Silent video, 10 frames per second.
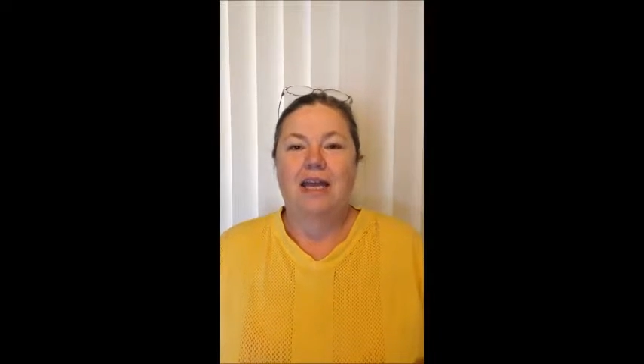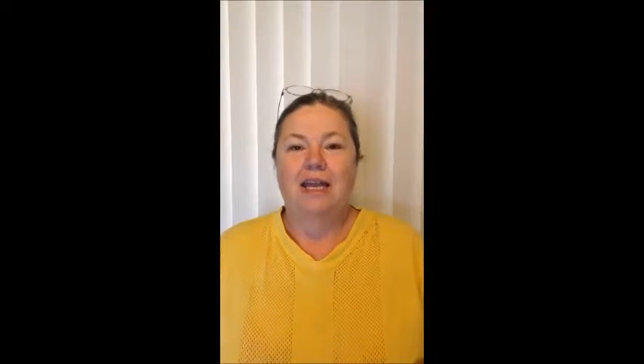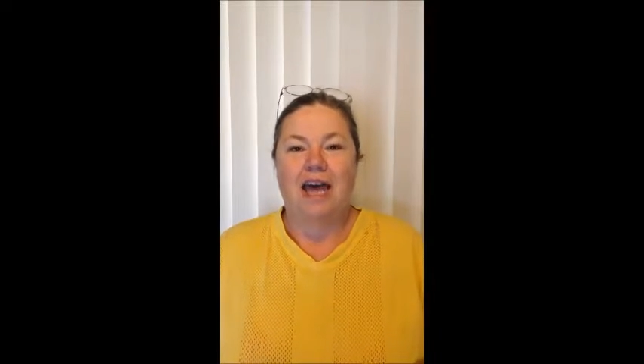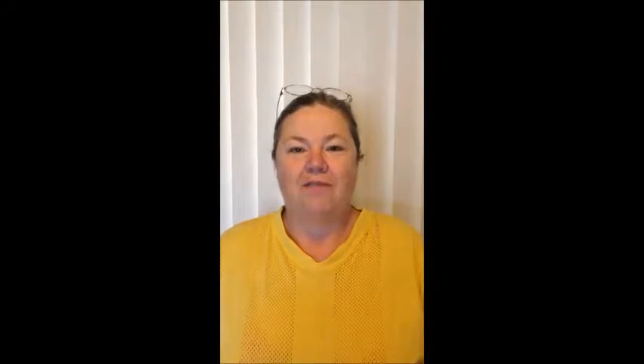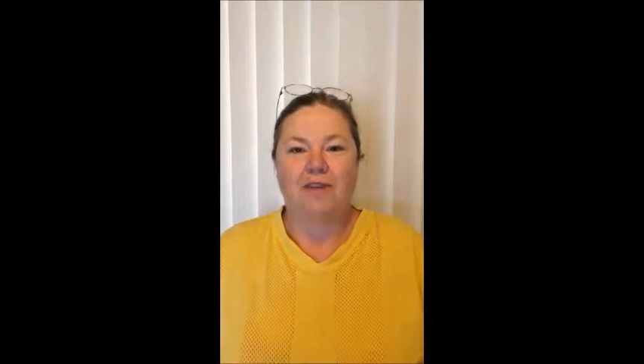
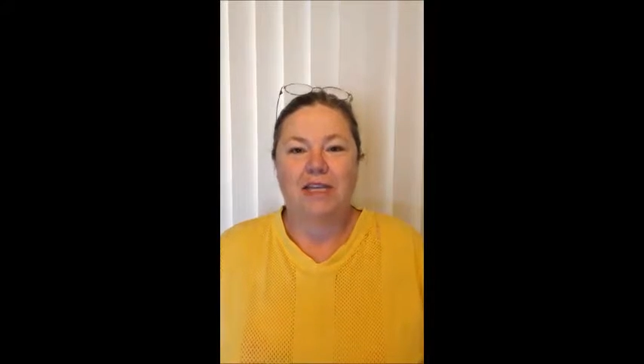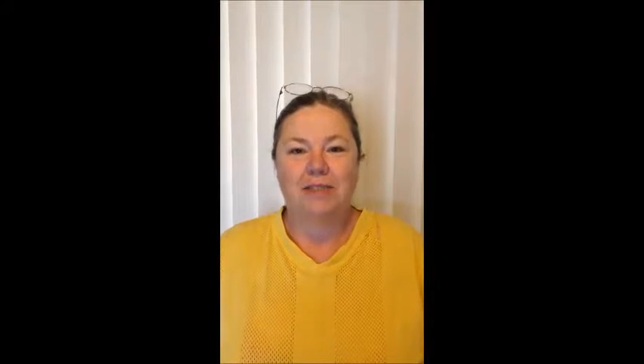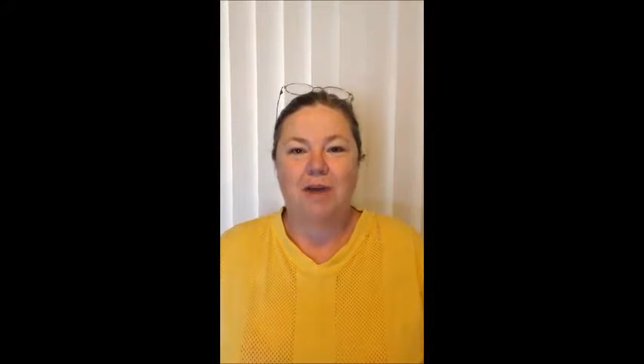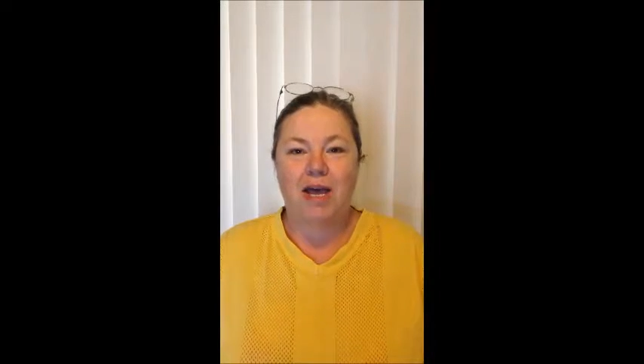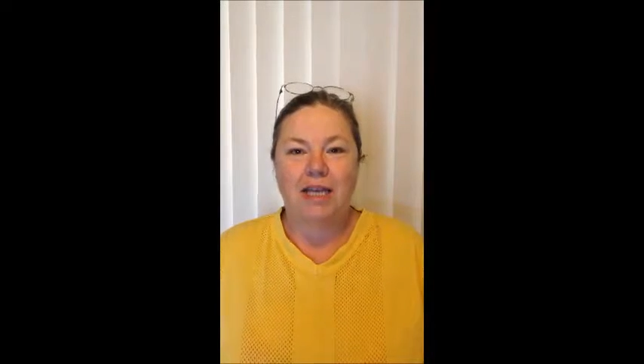Laughing,
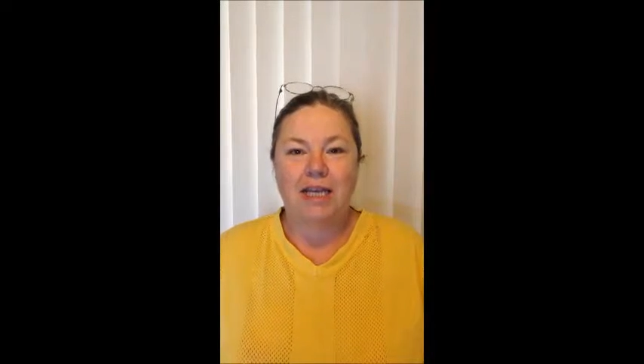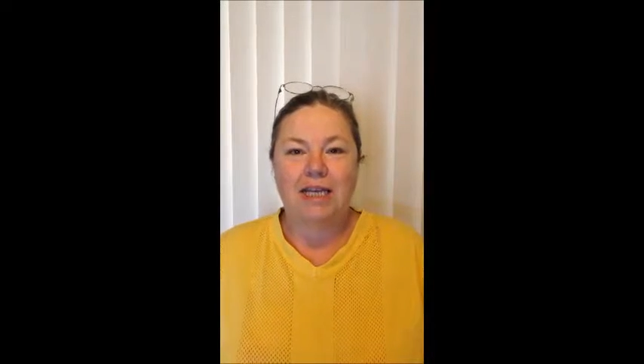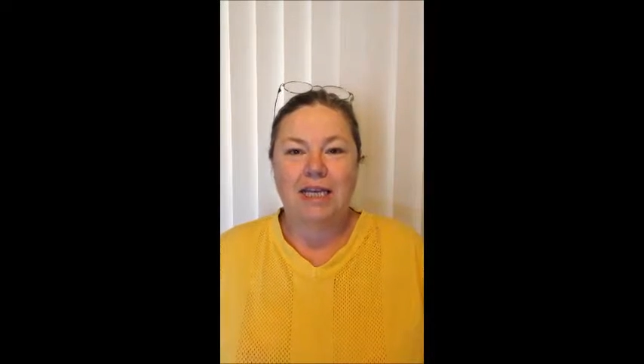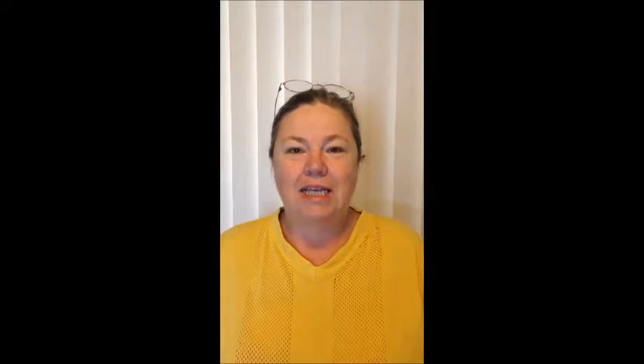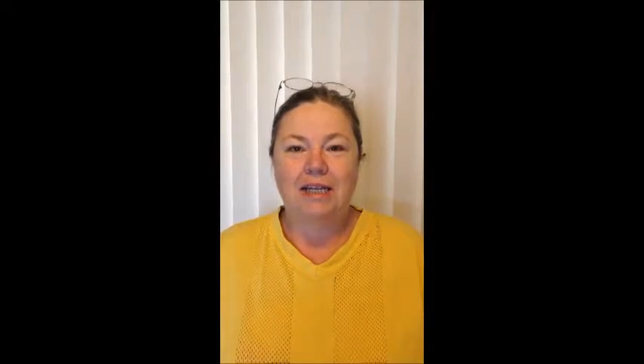
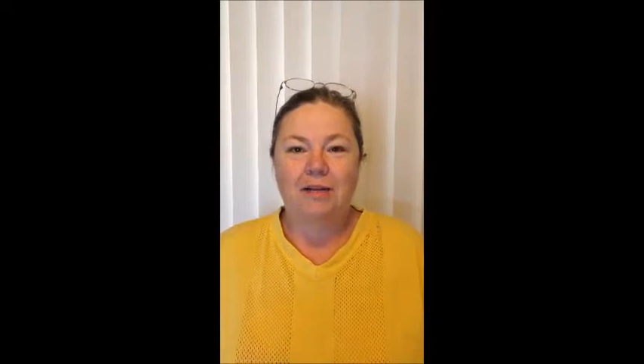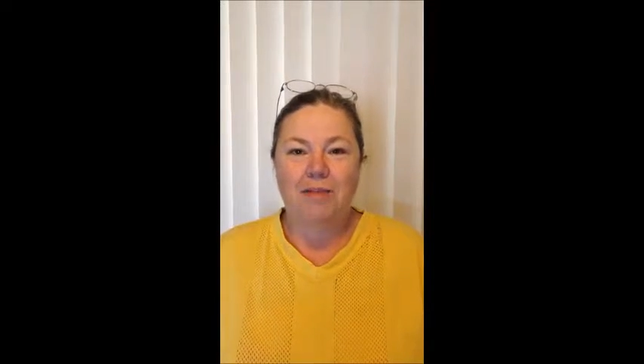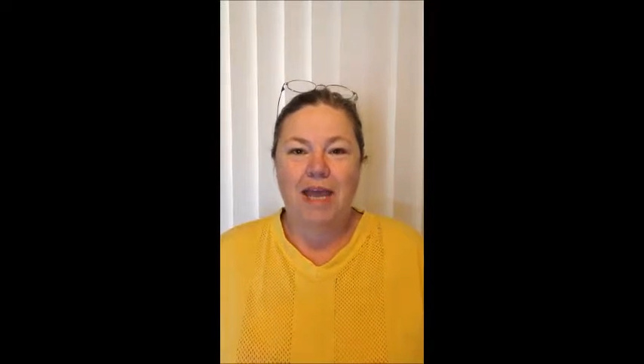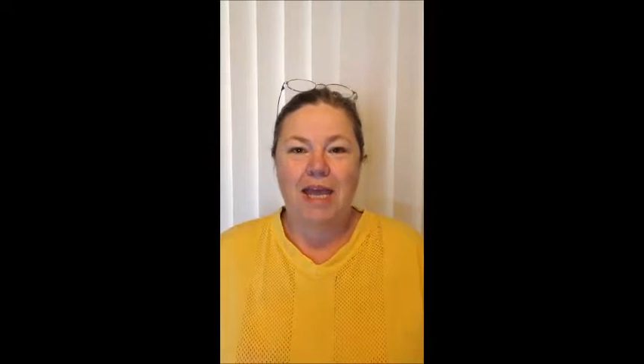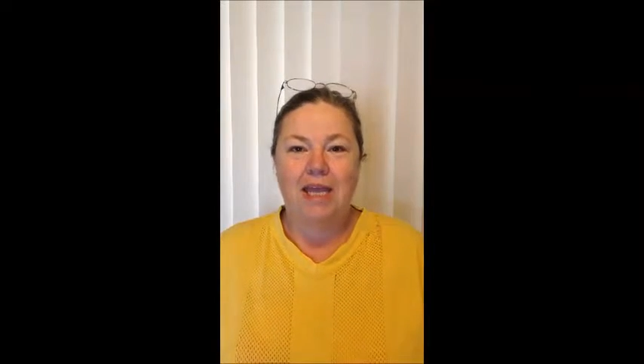smiling, little
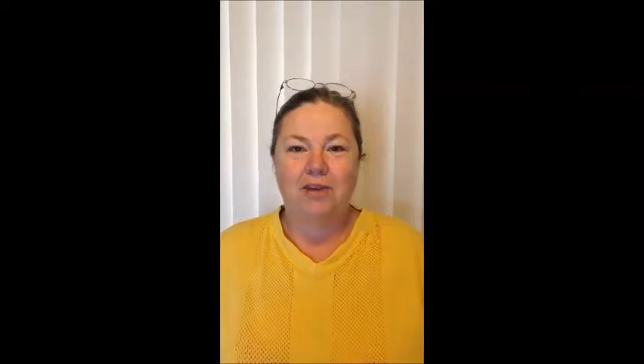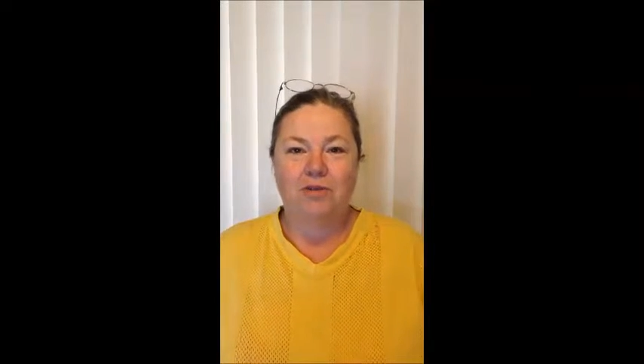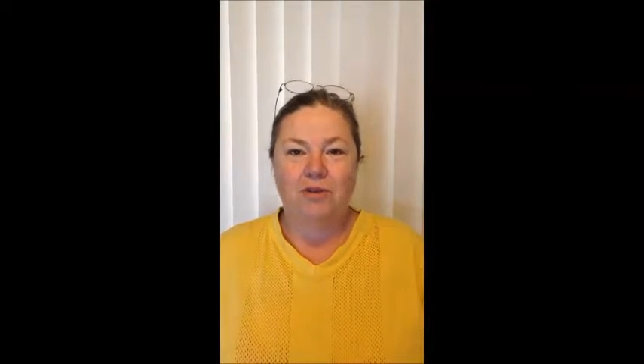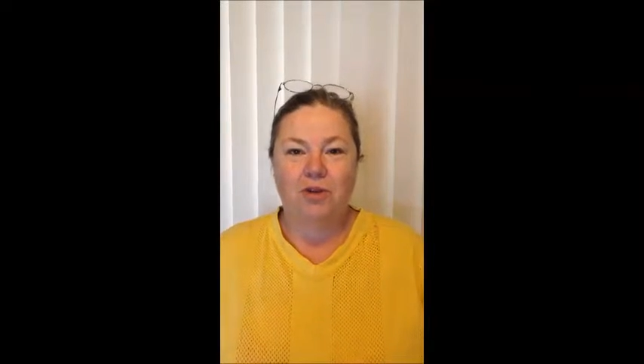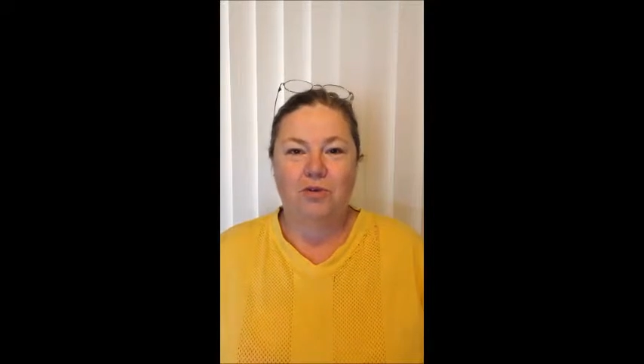man,
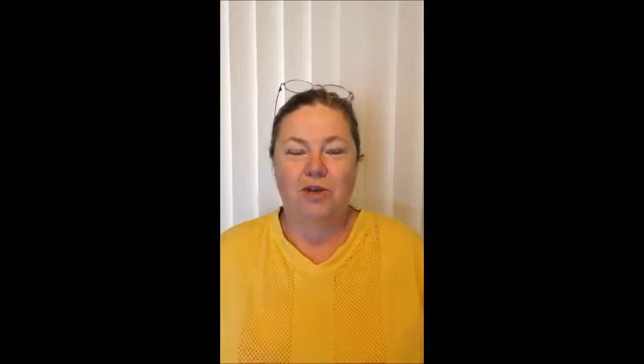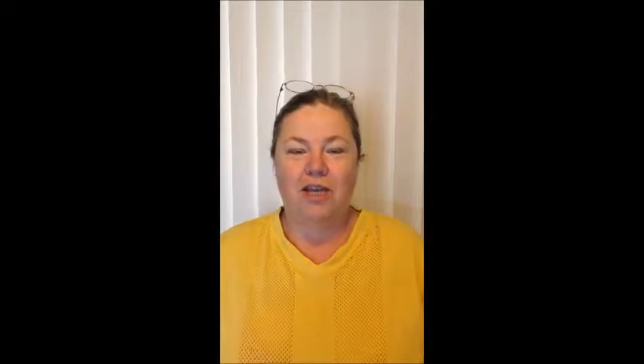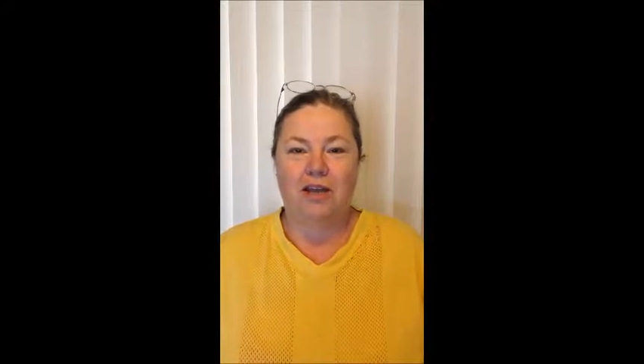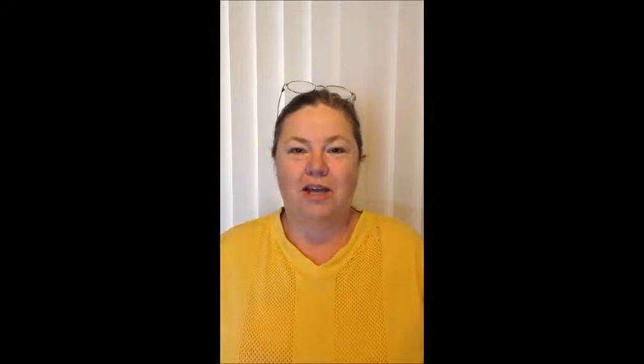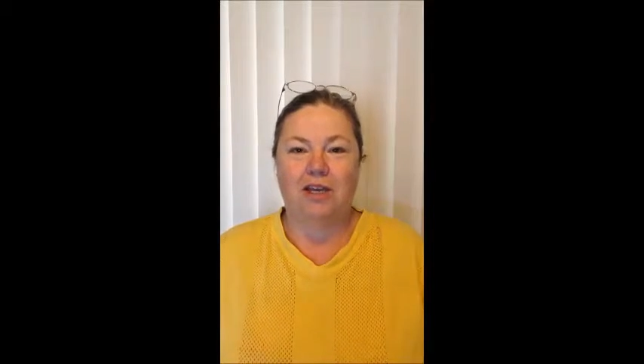you
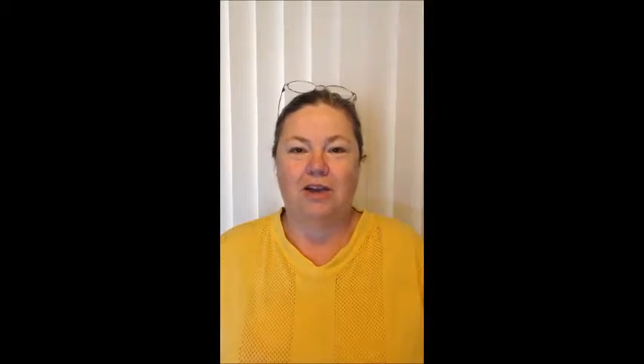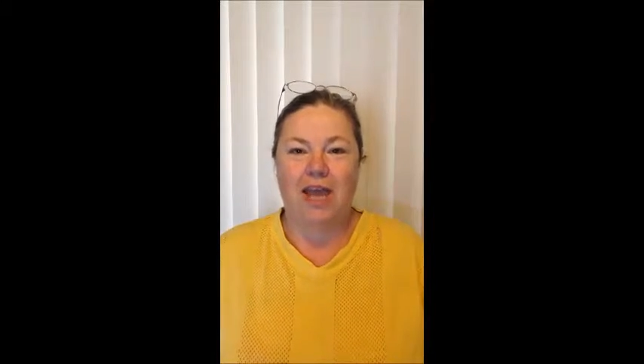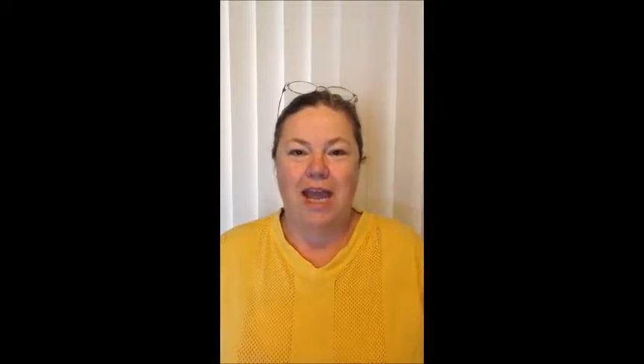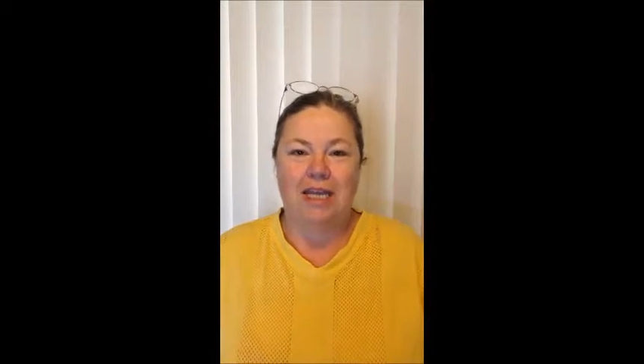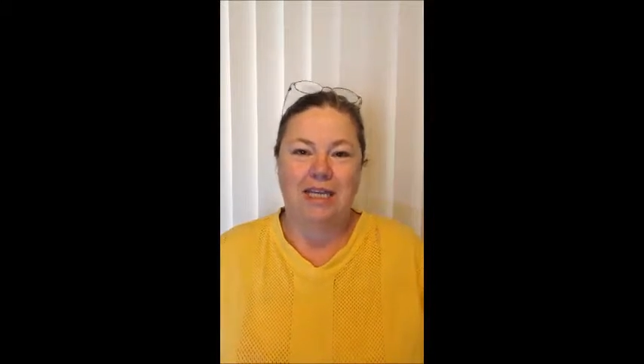and I go
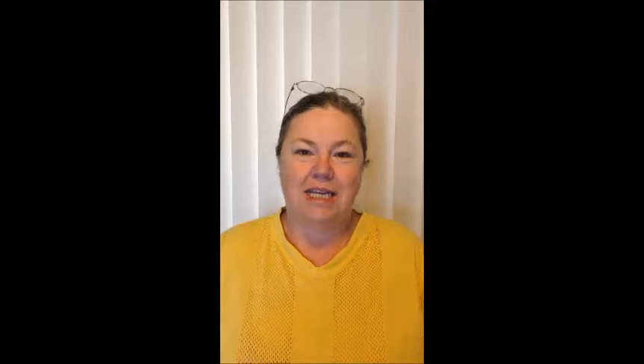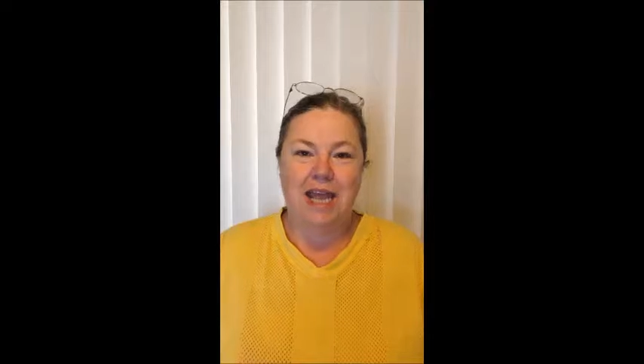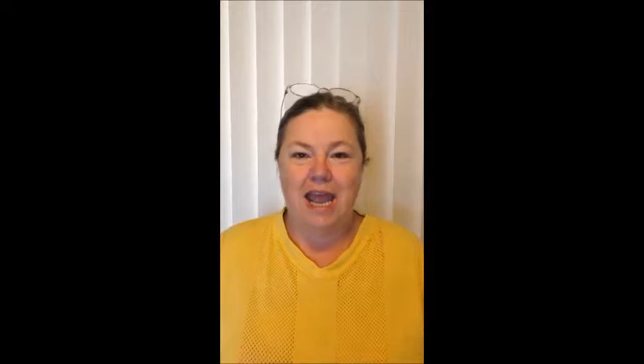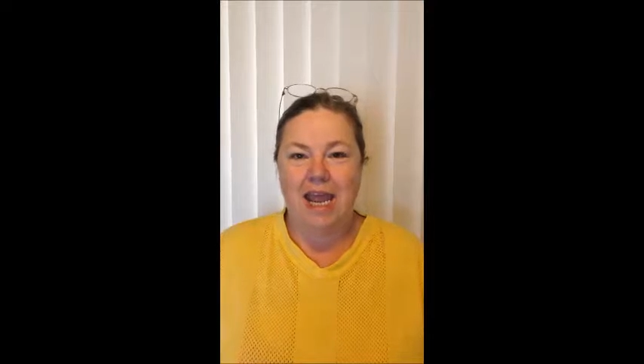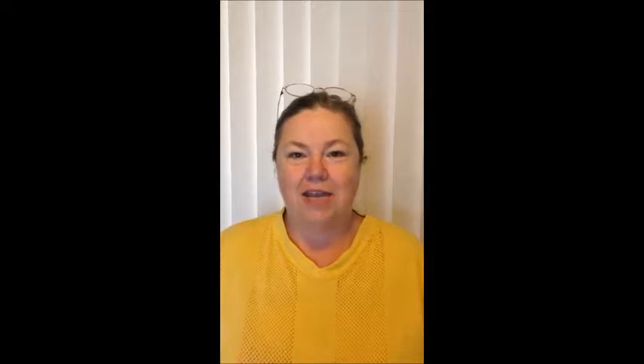hand in
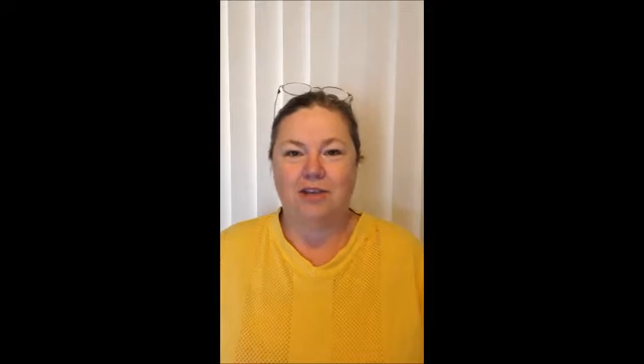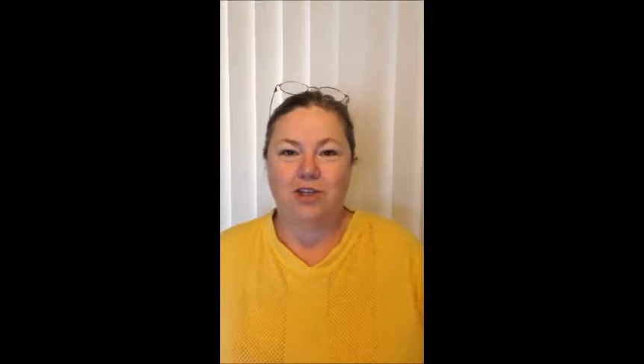hand.